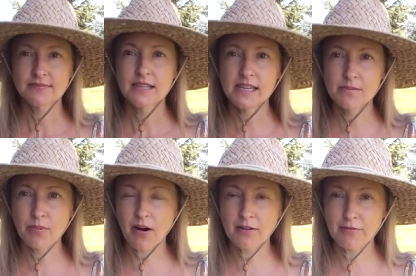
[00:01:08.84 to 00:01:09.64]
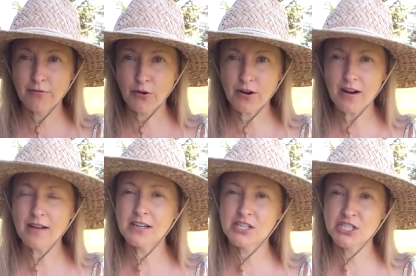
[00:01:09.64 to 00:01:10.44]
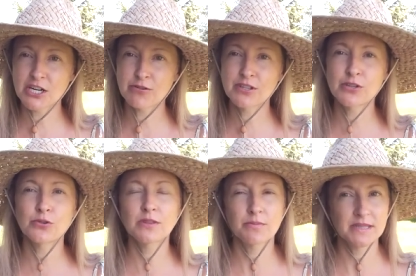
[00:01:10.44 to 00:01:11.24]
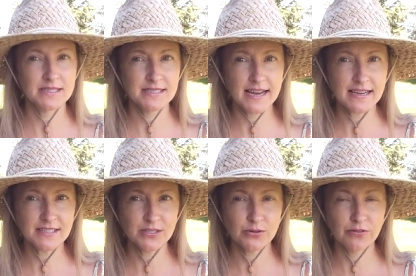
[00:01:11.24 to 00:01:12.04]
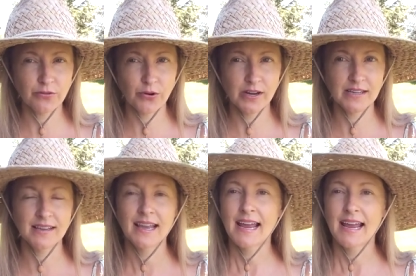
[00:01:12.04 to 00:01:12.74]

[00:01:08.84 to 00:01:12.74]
In part four, I'm going to share with you the mistakes to avoid